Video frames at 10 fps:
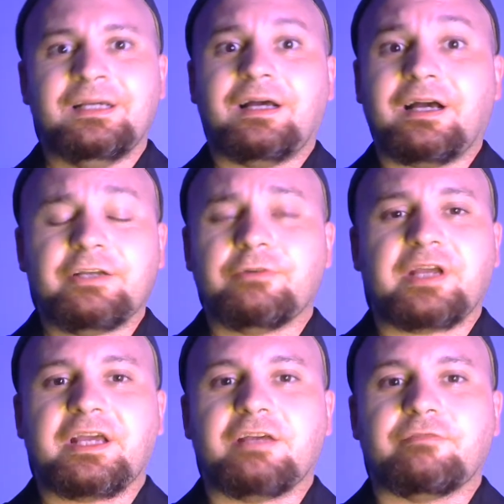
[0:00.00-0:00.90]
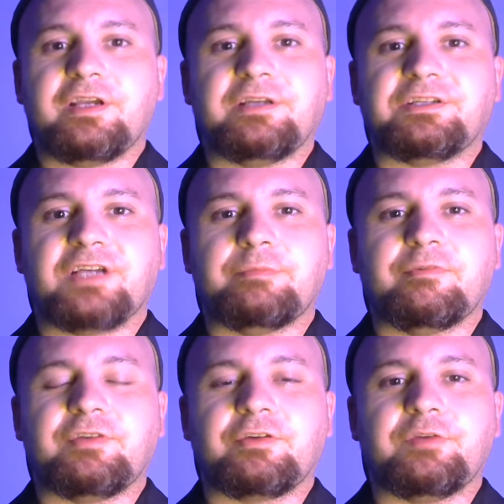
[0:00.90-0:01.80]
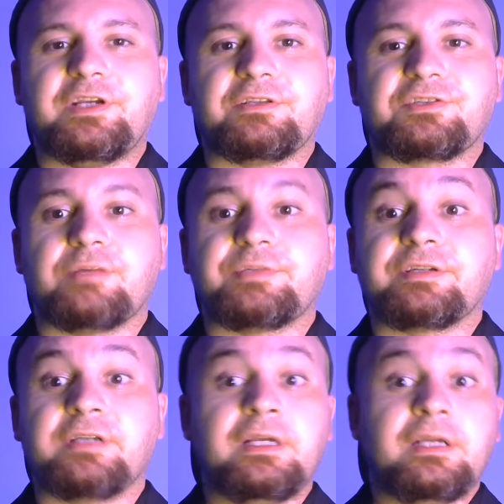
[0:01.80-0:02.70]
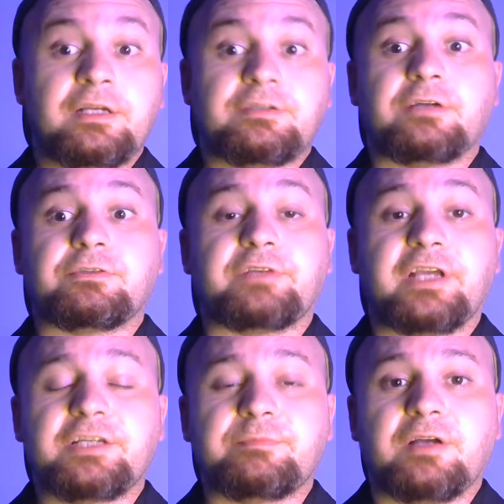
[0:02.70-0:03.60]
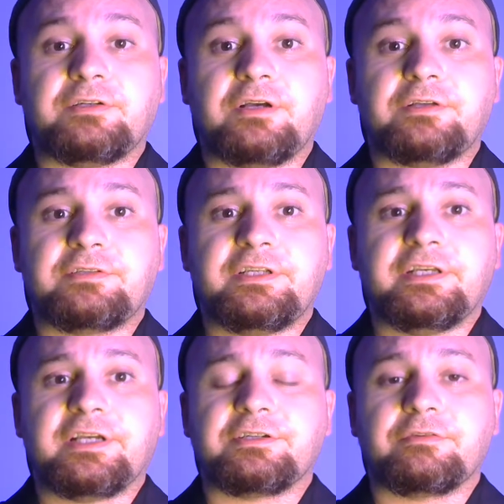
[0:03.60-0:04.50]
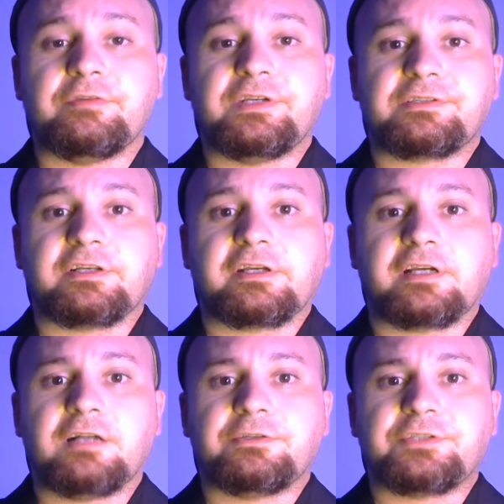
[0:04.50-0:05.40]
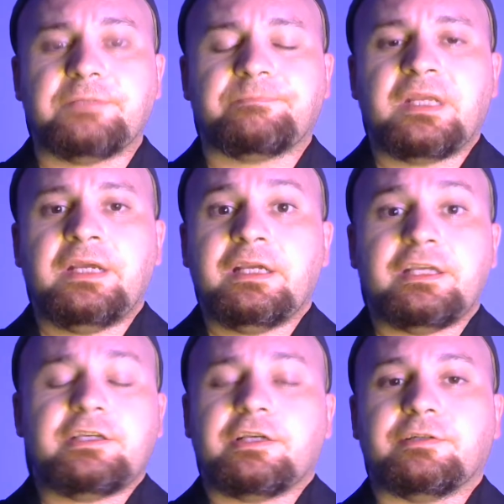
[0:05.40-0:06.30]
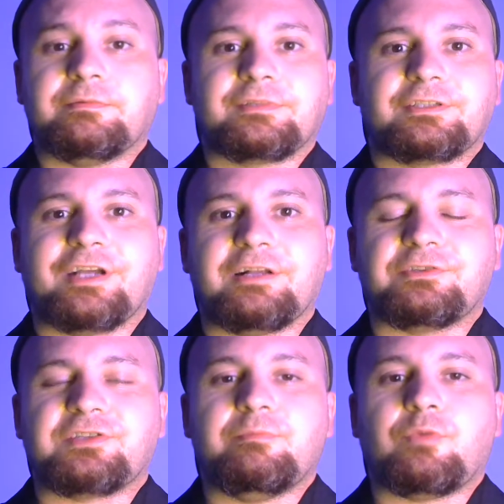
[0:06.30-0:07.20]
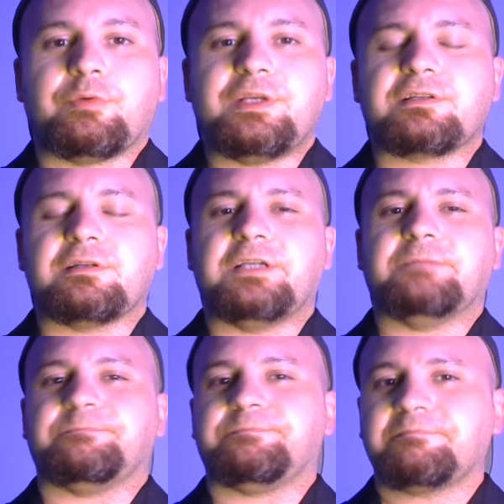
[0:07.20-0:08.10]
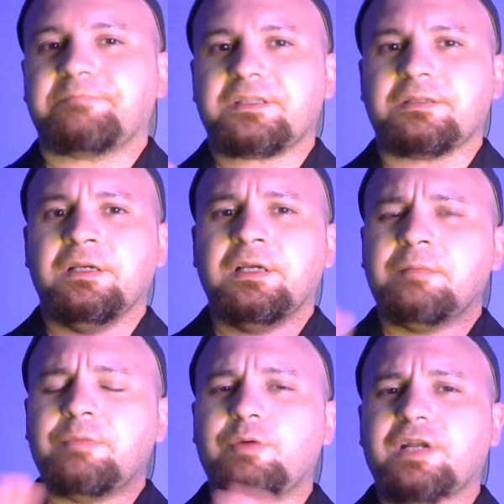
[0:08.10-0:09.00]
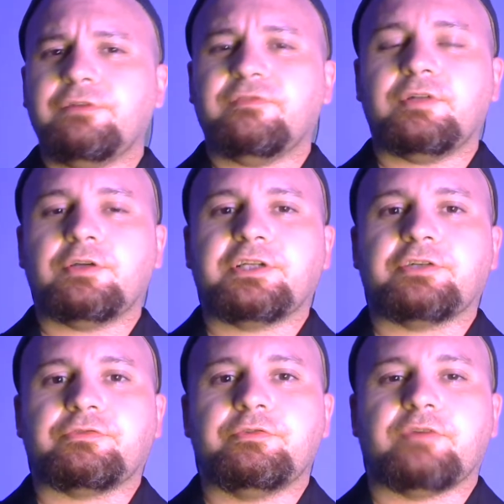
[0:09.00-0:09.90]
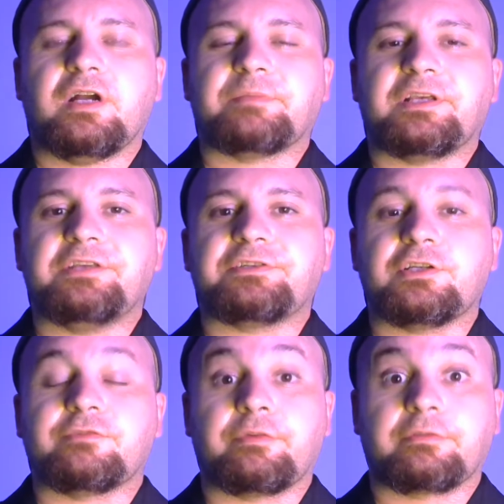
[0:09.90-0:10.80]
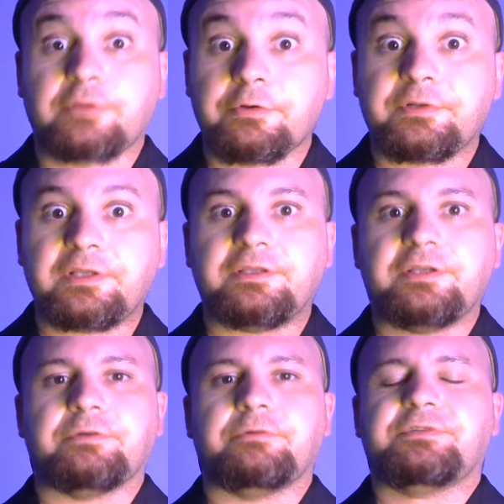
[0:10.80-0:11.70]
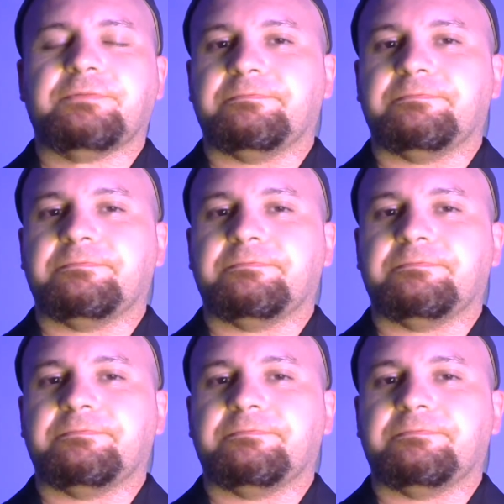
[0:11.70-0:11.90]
I don't have any type of degree in the subject. Dr. Casbah does. He has a degree in psychology. He can challenge them more easily. But when I looked at true crime cases for 30 years,